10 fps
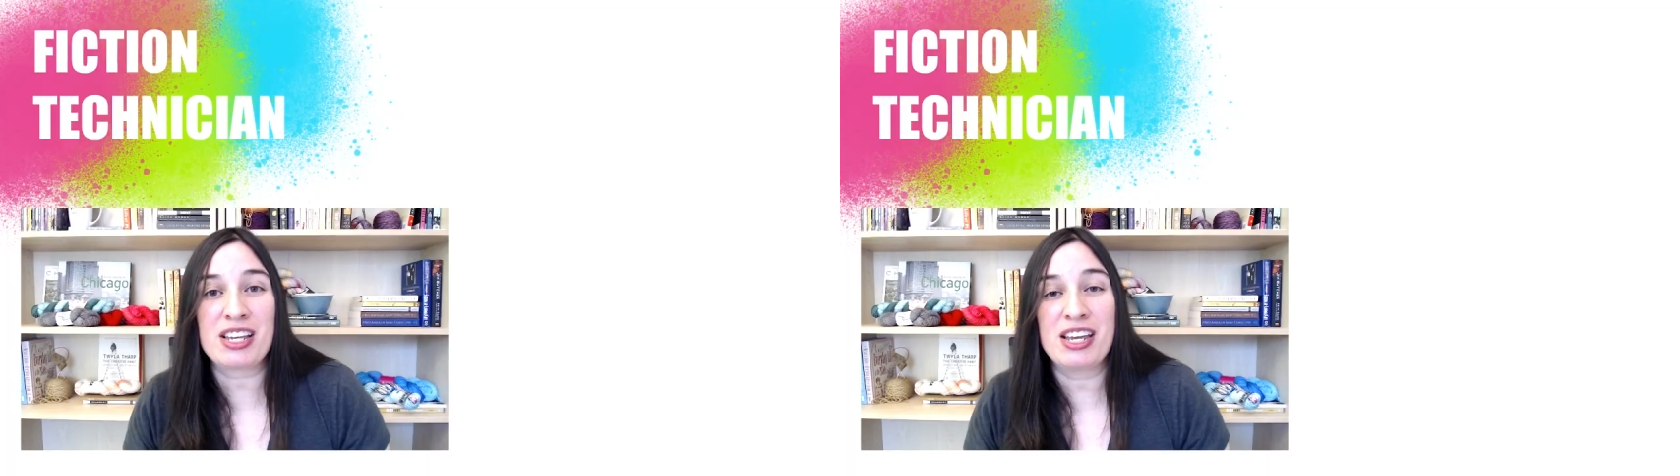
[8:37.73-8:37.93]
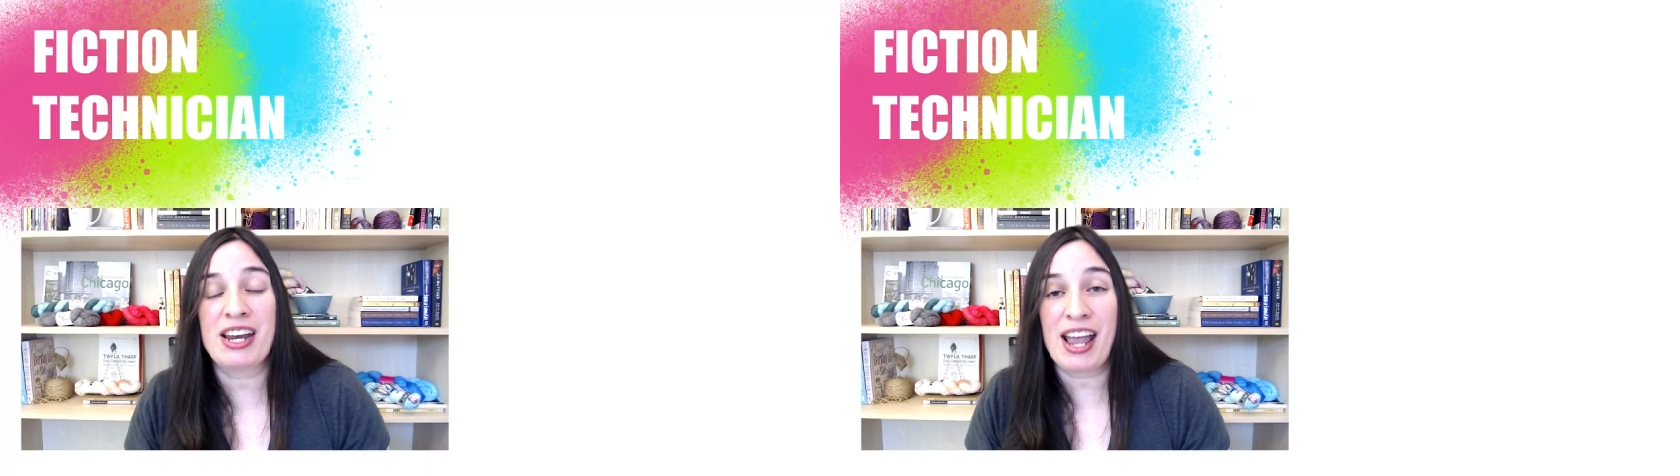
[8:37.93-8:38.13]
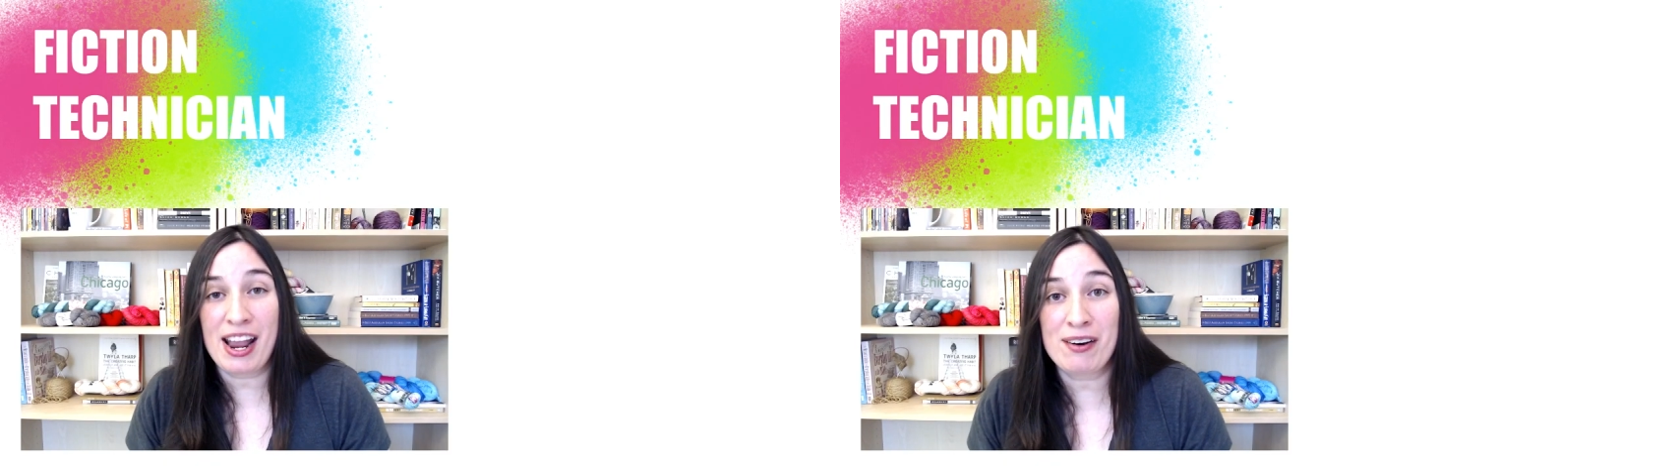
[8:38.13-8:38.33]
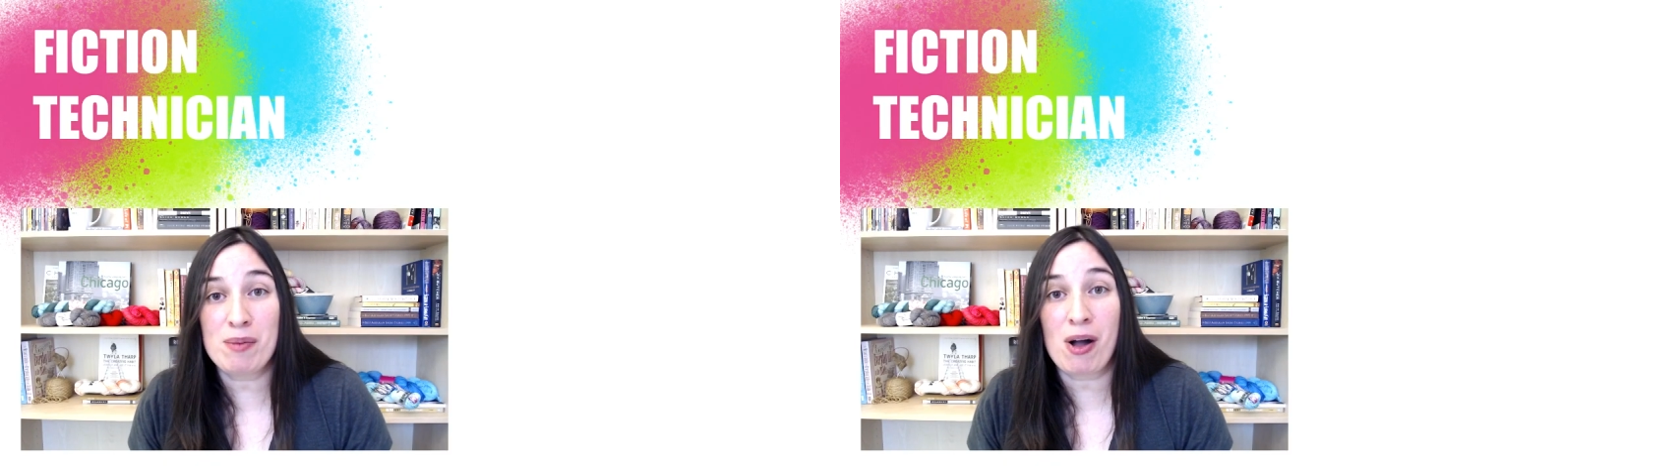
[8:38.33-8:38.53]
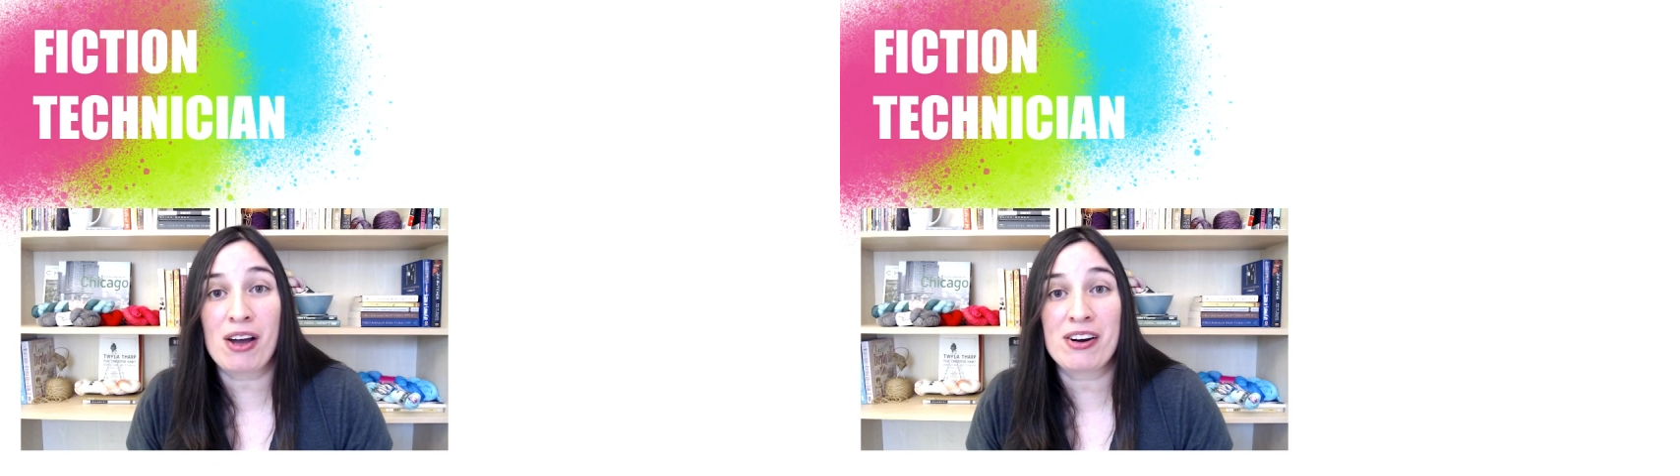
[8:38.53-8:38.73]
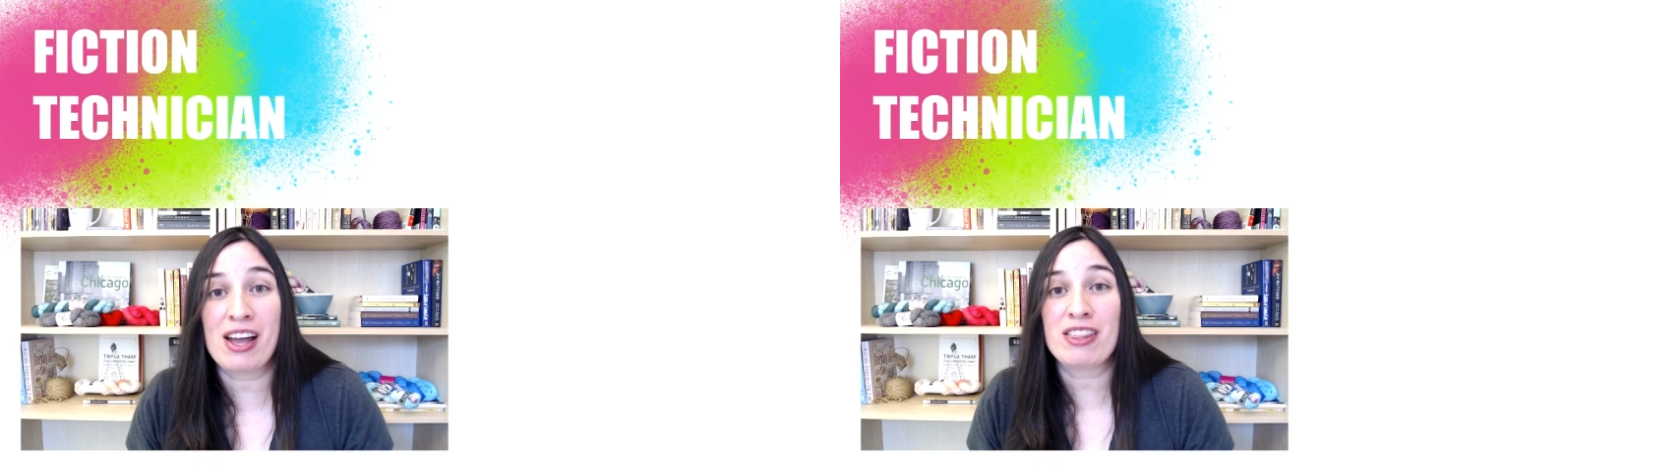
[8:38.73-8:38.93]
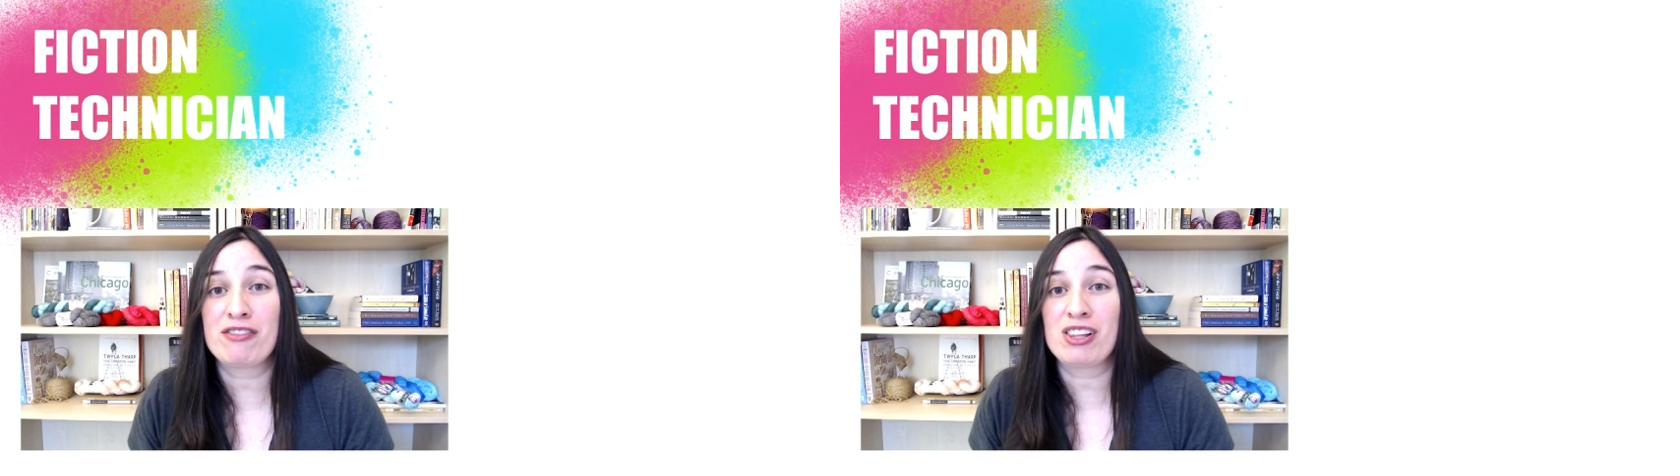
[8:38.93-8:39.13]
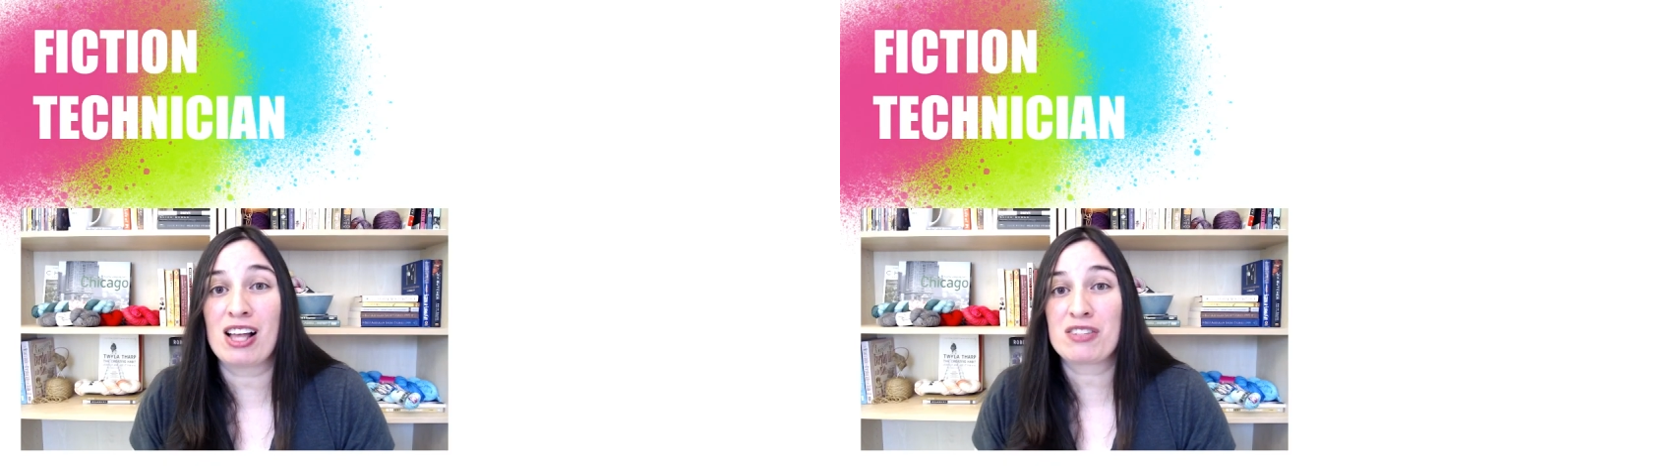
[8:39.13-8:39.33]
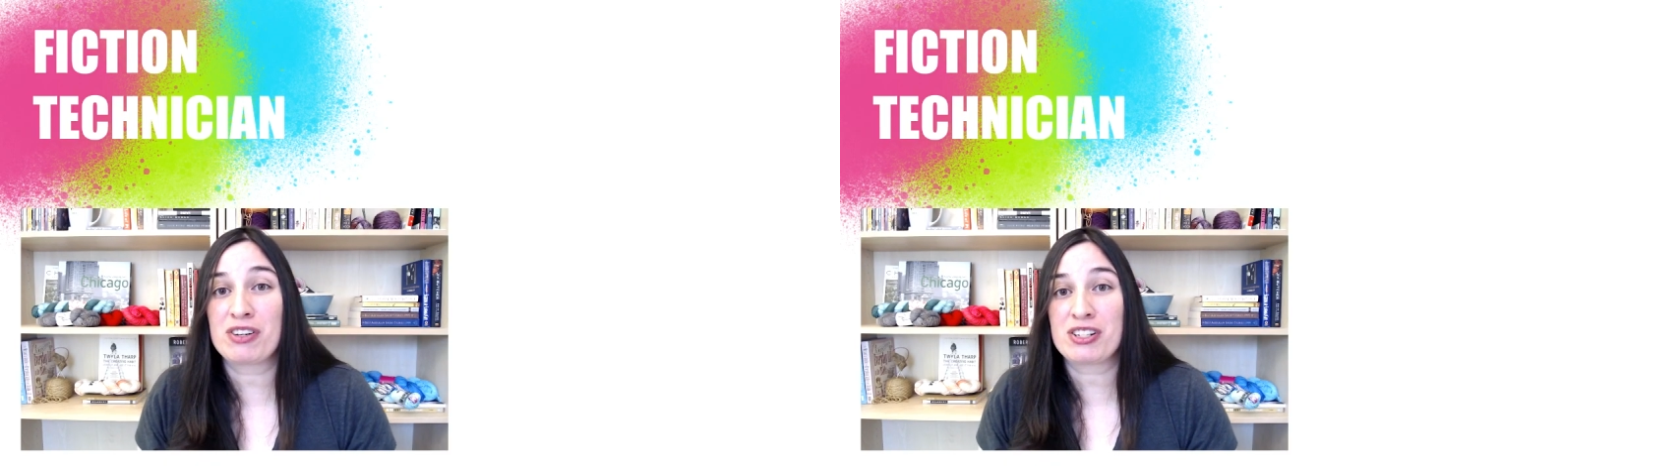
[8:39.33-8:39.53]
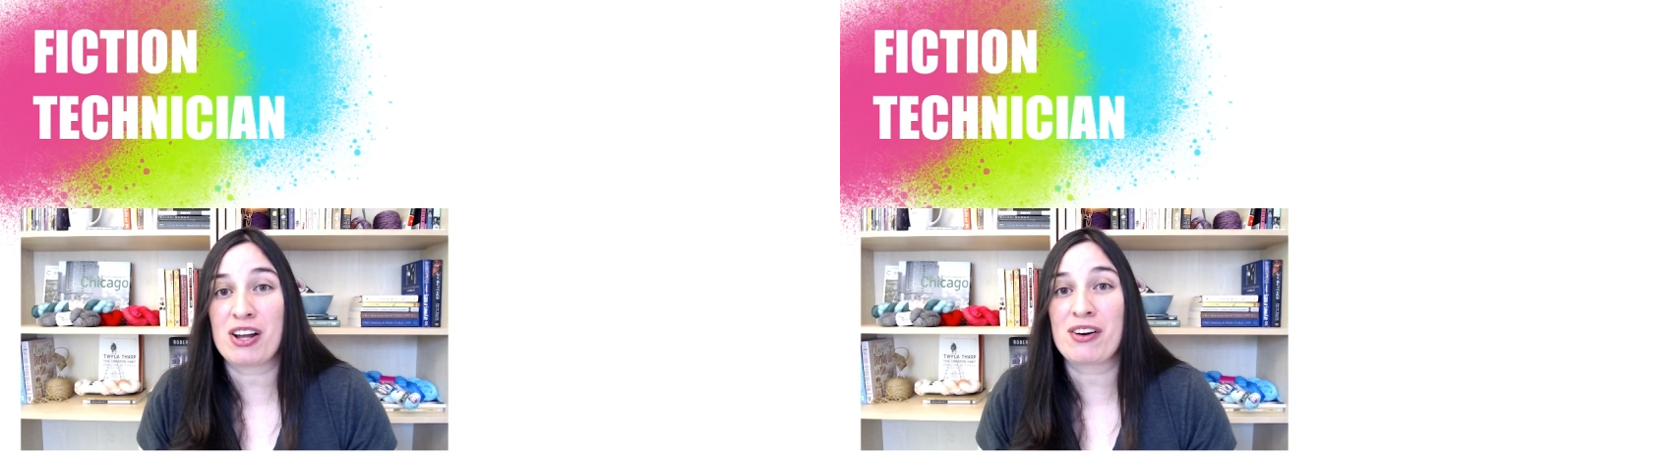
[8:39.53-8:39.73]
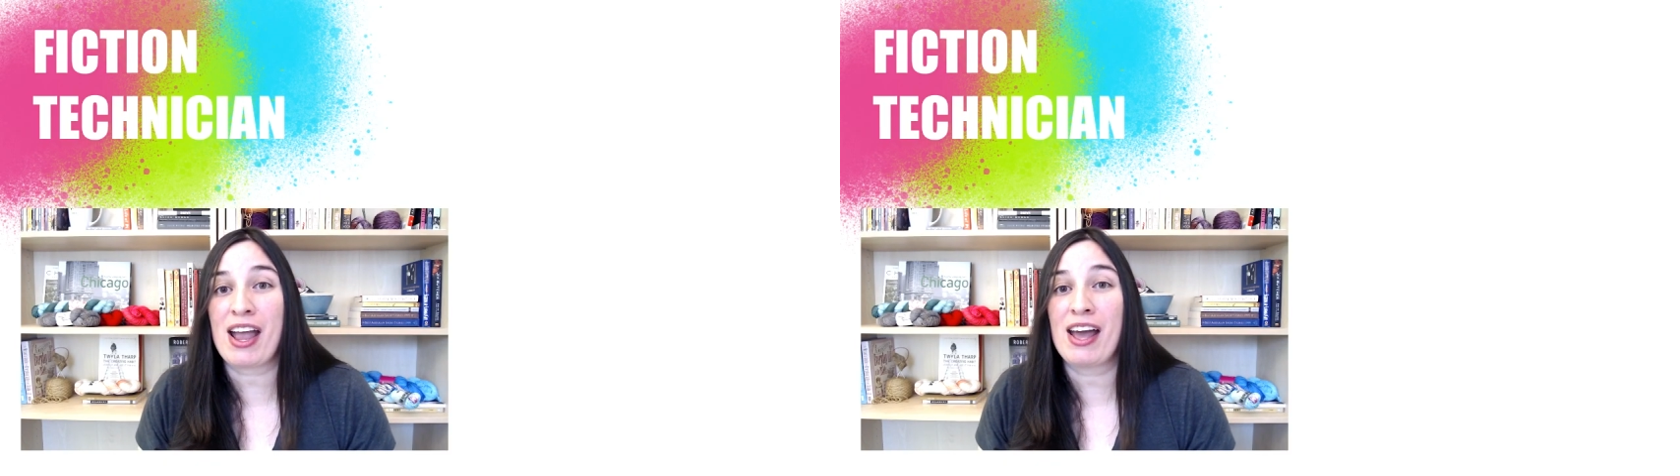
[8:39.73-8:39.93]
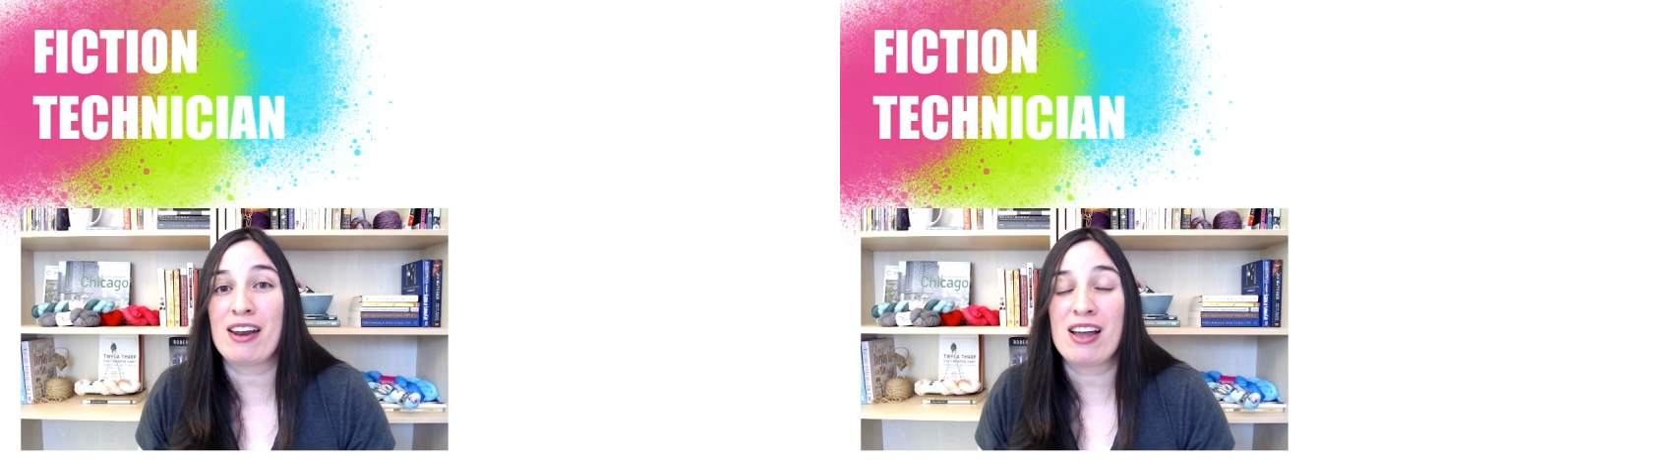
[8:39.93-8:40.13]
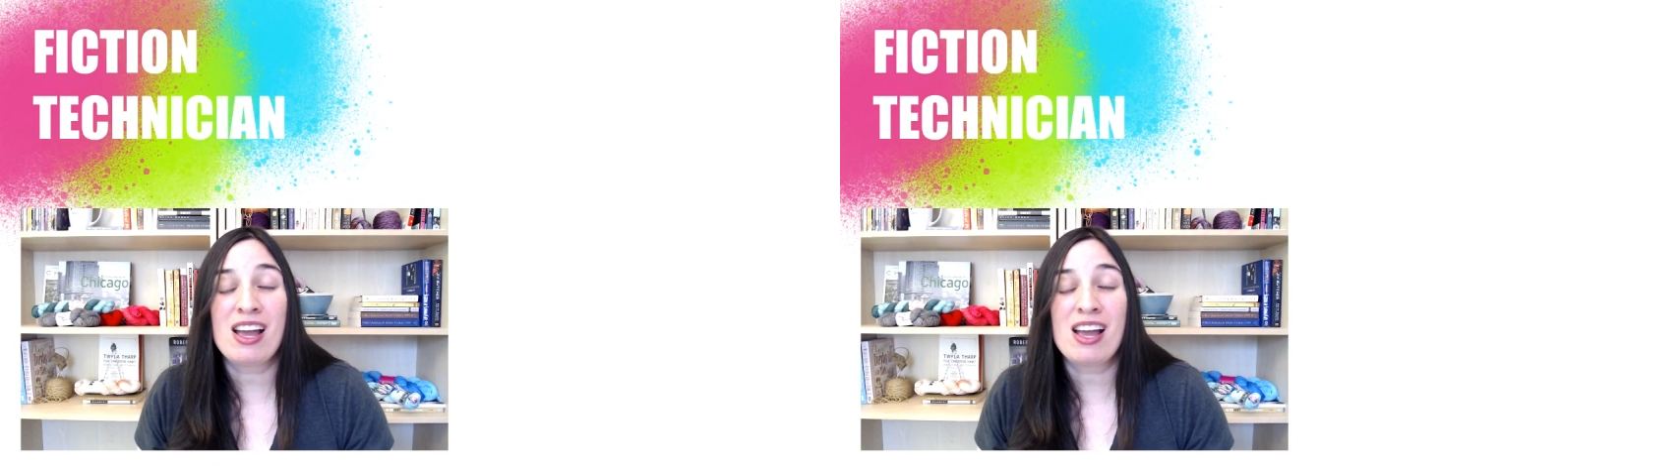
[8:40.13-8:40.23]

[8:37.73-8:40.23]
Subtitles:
in Harry Potter and the Philosopher's Stone and